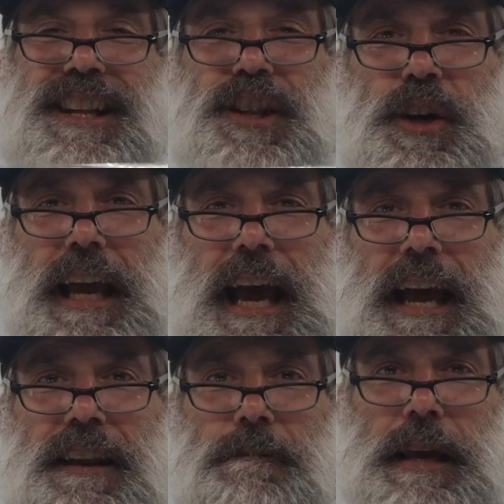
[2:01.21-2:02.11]
Look
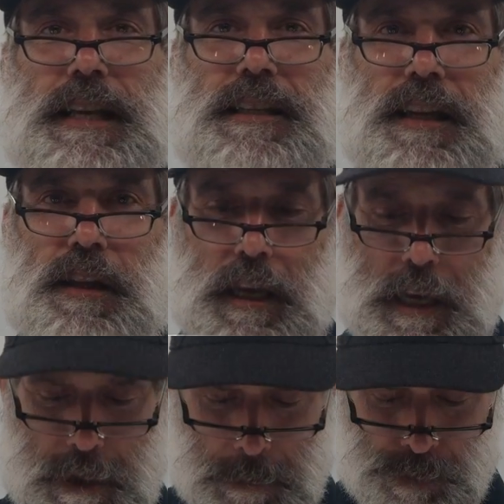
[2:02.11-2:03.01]
at
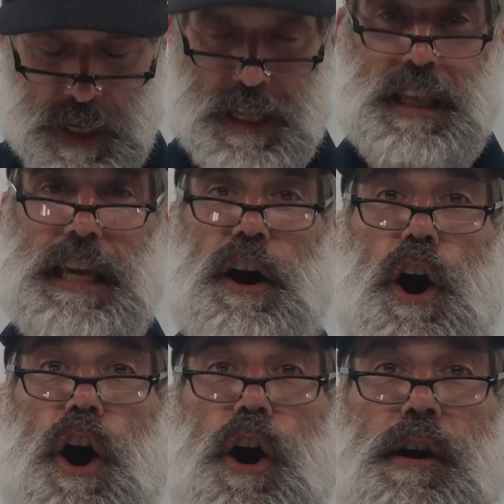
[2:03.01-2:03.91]
basically the
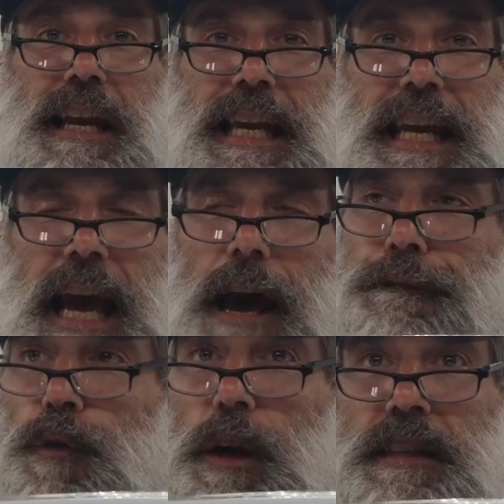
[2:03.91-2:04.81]

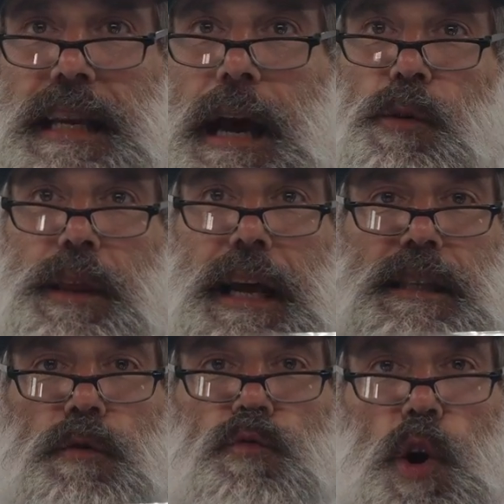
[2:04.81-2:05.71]
REF. What's that? Well, that's
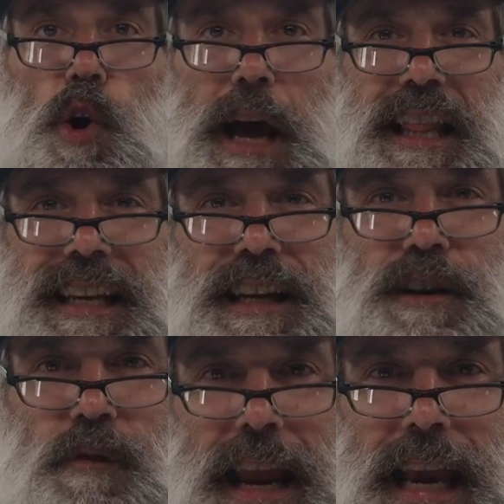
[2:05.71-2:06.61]
a Rhode Island
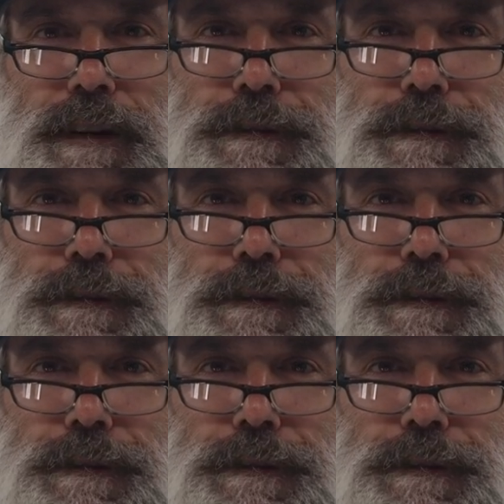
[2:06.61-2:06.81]
grant